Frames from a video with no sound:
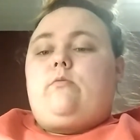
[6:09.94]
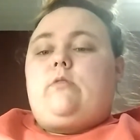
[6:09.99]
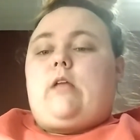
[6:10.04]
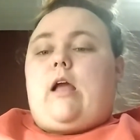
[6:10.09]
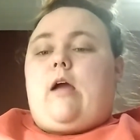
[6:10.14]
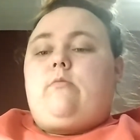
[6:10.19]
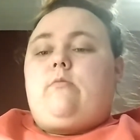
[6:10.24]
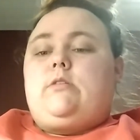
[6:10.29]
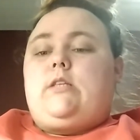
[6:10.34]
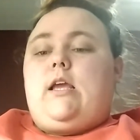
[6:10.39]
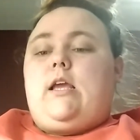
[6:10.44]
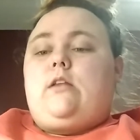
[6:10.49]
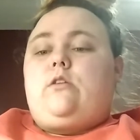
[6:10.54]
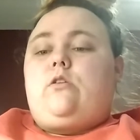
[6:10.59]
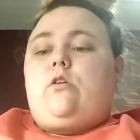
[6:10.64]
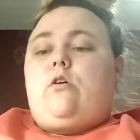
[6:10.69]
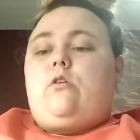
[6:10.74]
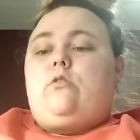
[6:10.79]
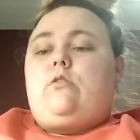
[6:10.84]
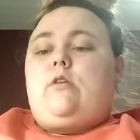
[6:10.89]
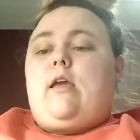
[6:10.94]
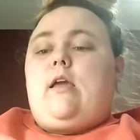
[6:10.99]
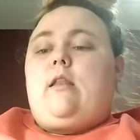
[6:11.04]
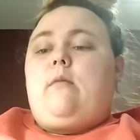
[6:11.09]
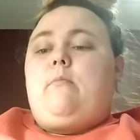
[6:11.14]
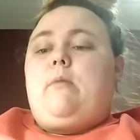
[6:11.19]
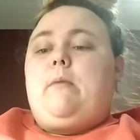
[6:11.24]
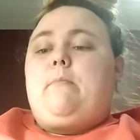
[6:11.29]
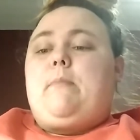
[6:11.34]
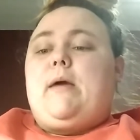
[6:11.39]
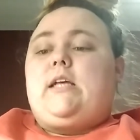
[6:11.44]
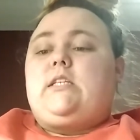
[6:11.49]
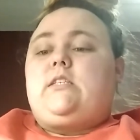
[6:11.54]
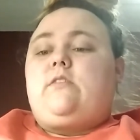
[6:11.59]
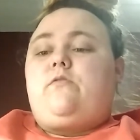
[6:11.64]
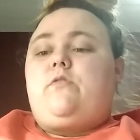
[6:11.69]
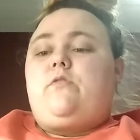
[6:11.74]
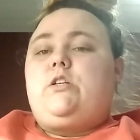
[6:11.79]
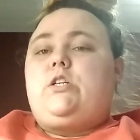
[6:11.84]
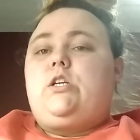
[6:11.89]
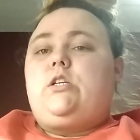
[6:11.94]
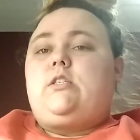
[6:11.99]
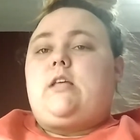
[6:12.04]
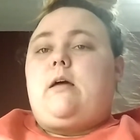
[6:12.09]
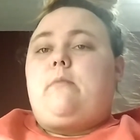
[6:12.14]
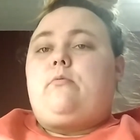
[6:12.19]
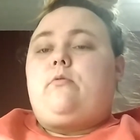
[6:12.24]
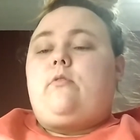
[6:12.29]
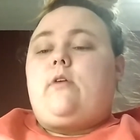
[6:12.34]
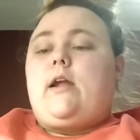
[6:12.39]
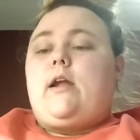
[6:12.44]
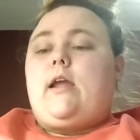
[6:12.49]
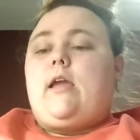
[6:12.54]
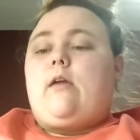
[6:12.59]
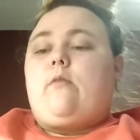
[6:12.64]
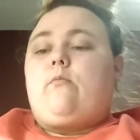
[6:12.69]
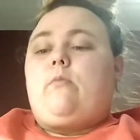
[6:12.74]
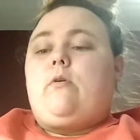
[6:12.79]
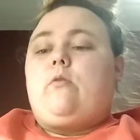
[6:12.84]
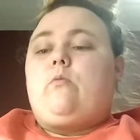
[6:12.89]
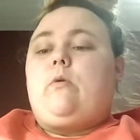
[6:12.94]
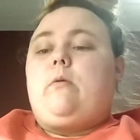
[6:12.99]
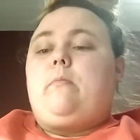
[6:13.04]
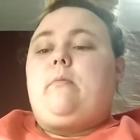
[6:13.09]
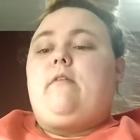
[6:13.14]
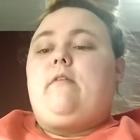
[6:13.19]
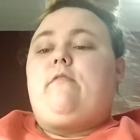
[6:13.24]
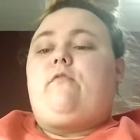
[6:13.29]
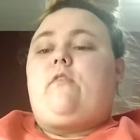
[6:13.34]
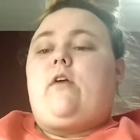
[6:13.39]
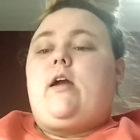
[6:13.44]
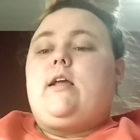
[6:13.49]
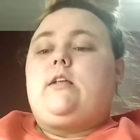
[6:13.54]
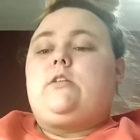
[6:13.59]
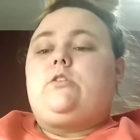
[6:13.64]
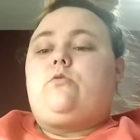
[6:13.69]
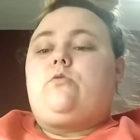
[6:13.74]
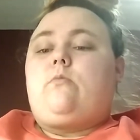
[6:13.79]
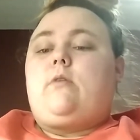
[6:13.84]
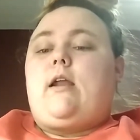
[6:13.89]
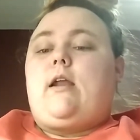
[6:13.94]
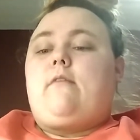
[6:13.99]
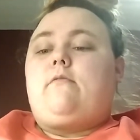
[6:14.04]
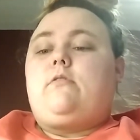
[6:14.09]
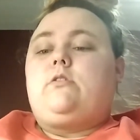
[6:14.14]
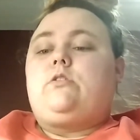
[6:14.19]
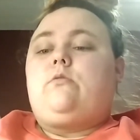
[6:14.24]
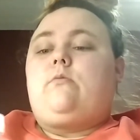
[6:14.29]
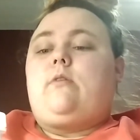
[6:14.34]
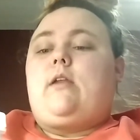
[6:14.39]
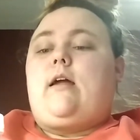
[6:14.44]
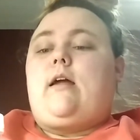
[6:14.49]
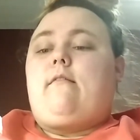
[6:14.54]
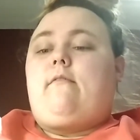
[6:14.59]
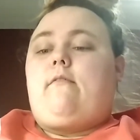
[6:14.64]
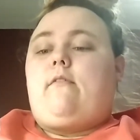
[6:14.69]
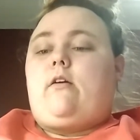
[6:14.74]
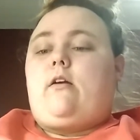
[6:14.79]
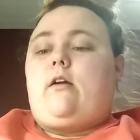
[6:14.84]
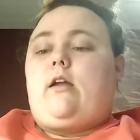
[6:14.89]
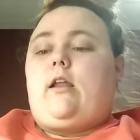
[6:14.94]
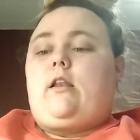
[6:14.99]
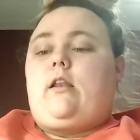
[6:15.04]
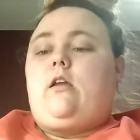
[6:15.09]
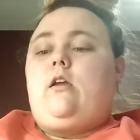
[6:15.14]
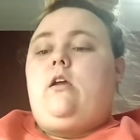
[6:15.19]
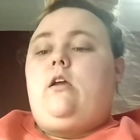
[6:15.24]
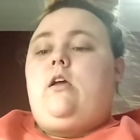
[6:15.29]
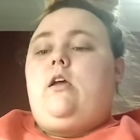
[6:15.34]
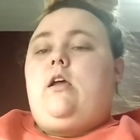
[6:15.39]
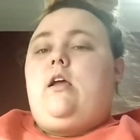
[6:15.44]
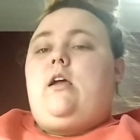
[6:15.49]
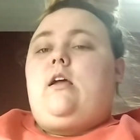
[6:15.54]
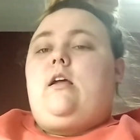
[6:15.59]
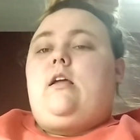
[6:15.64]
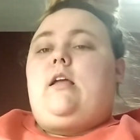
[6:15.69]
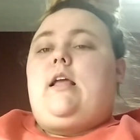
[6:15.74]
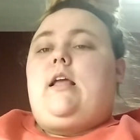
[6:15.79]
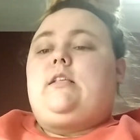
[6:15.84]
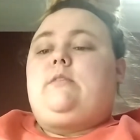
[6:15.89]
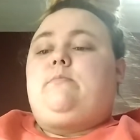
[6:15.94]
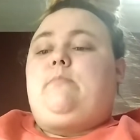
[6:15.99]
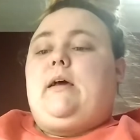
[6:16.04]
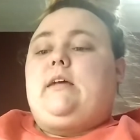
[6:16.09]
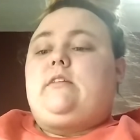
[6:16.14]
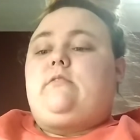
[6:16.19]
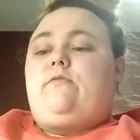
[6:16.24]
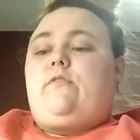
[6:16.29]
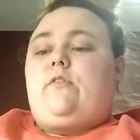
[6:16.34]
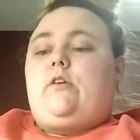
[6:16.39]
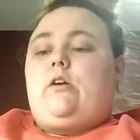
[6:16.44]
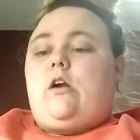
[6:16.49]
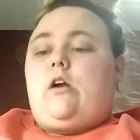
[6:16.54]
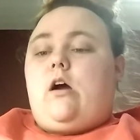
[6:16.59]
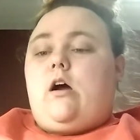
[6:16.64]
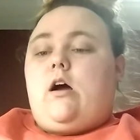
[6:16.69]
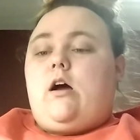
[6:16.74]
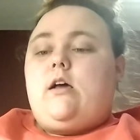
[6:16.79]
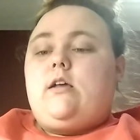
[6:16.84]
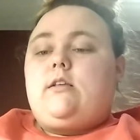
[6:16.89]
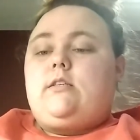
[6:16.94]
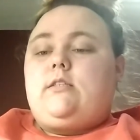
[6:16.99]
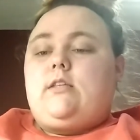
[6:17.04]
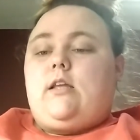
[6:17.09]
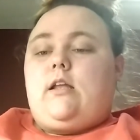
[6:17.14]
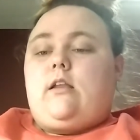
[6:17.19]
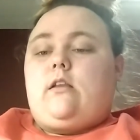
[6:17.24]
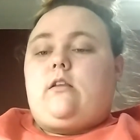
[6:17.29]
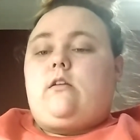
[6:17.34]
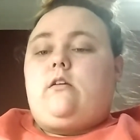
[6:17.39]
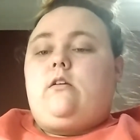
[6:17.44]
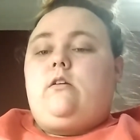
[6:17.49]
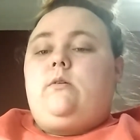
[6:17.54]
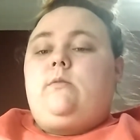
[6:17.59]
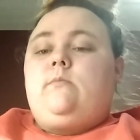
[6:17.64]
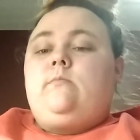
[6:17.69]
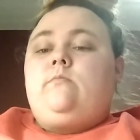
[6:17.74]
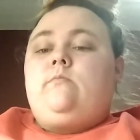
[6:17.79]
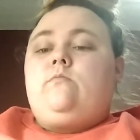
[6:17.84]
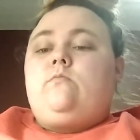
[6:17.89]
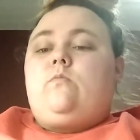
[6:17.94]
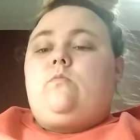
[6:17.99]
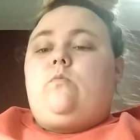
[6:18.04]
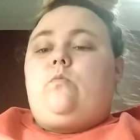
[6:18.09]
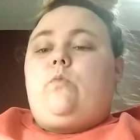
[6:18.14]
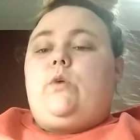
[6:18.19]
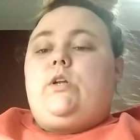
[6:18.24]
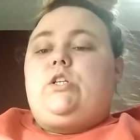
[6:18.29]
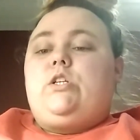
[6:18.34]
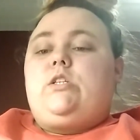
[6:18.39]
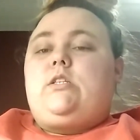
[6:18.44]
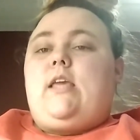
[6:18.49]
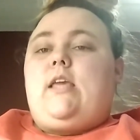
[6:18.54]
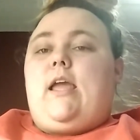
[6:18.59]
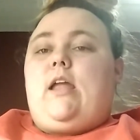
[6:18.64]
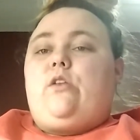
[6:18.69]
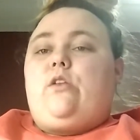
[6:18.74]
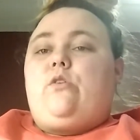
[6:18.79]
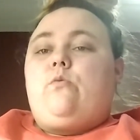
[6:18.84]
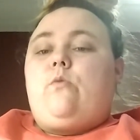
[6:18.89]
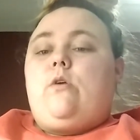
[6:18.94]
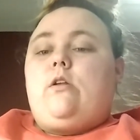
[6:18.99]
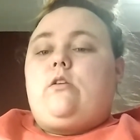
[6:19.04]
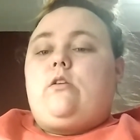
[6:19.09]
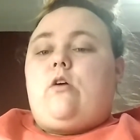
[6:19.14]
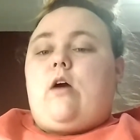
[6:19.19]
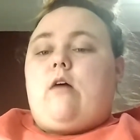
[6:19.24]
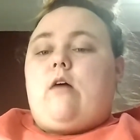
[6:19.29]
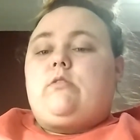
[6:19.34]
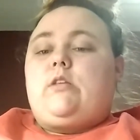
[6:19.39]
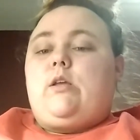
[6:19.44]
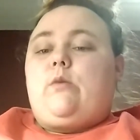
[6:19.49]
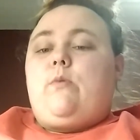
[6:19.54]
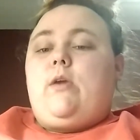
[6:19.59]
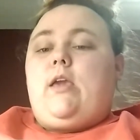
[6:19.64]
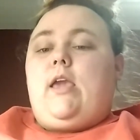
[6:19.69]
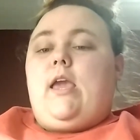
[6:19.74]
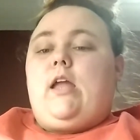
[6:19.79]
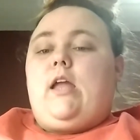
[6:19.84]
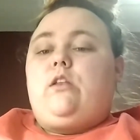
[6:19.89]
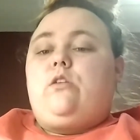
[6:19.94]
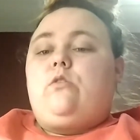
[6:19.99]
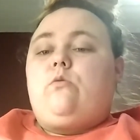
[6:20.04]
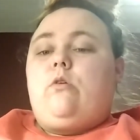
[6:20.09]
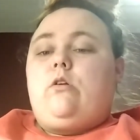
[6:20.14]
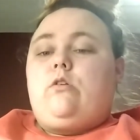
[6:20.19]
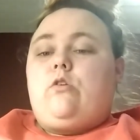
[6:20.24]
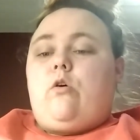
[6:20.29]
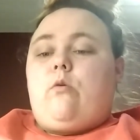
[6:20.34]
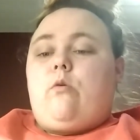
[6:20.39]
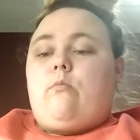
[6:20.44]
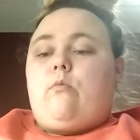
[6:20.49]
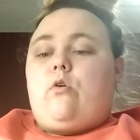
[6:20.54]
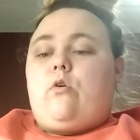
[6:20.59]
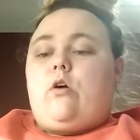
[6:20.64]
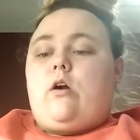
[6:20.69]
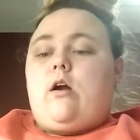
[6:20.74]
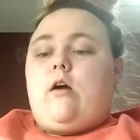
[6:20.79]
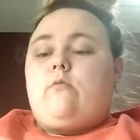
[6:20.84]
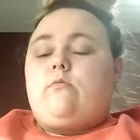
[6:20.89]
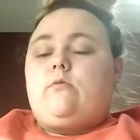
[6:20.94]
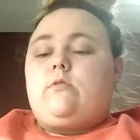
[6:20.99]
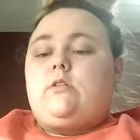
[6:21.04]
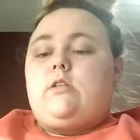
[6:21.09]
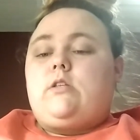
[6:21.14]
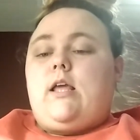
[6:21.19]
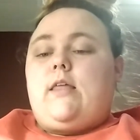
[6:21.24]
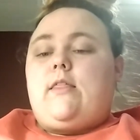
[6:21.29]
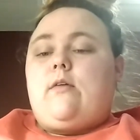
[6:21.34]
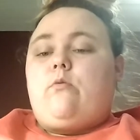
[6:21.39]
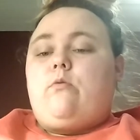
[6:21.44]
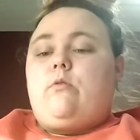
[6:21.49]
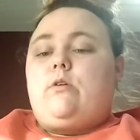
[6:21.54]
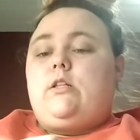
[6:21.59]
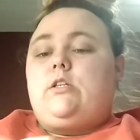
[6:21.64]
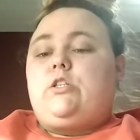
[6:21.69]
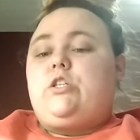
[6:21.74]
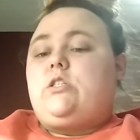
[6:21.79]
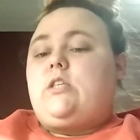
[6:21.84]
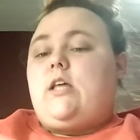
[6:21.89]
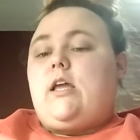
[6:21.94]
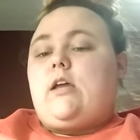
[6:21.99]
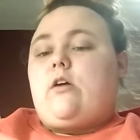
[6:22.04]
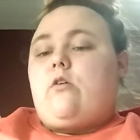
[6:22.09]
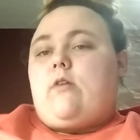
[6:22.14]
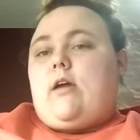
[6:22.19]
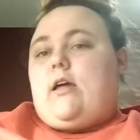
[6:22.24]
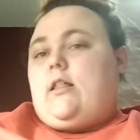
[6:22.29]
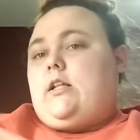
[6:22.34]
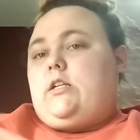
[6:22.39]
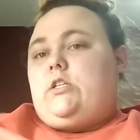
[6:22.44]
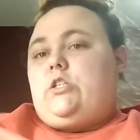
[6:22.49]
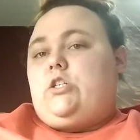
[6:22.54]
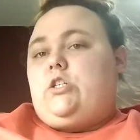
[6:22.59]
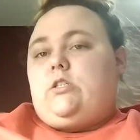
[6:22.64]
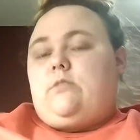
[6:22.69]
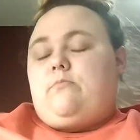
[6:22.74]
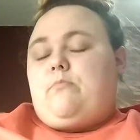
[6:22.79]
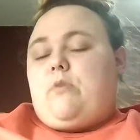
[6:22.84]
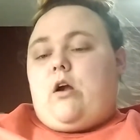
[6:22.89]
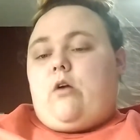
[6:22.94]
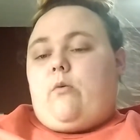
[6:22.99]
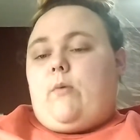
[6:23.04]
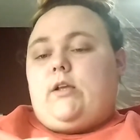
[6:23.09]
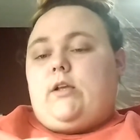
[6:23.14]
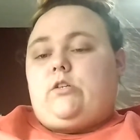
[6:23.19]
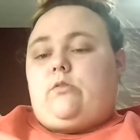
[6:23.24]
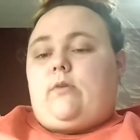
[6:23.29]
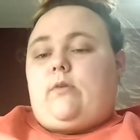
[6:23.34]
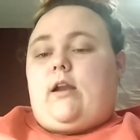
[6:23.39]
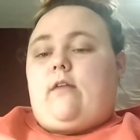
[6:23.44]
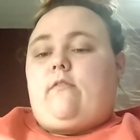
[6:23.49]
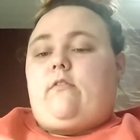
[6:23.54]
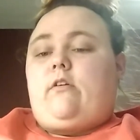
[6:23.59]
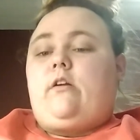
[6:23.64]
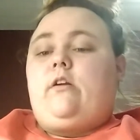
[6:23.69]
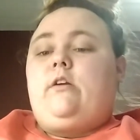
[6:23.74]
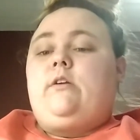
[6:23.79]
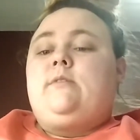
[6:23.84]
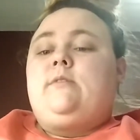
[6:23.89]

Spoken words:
I was like, no, it'd be best if we just separate and we be friends or whatever, and it's best for us, and we just can't do it. No, I was like, we can't do it no more. And then we were just like, okay, let's just part ways or whatever.